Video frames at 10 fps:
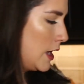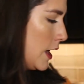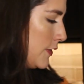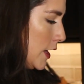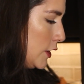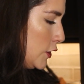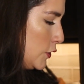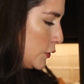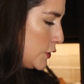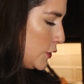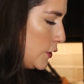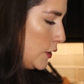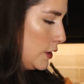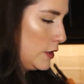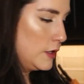And then you'll
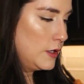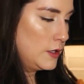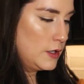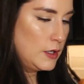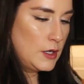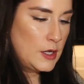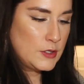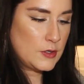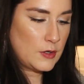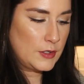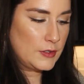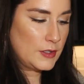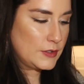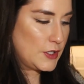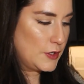turn on your
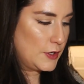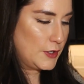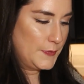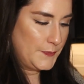little turner.